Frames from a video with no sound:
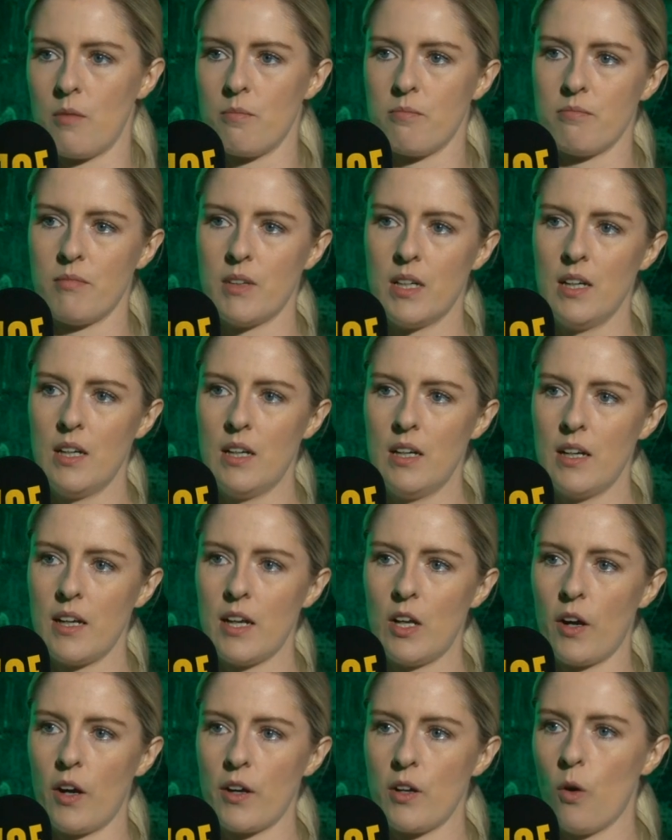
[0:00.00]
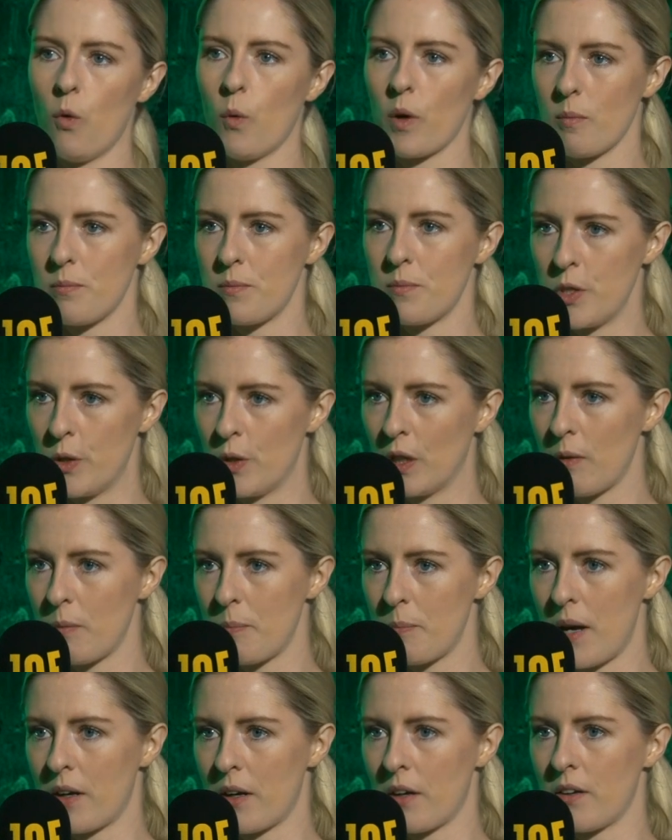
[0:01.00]
I'm you know, I know what I'm doing a
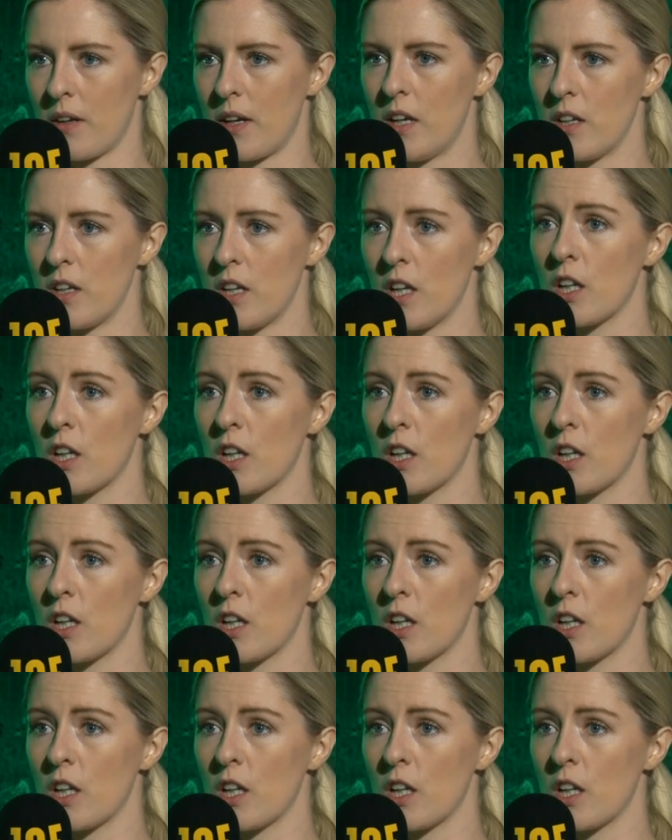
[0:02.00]
bit better. Mm. You, hmm.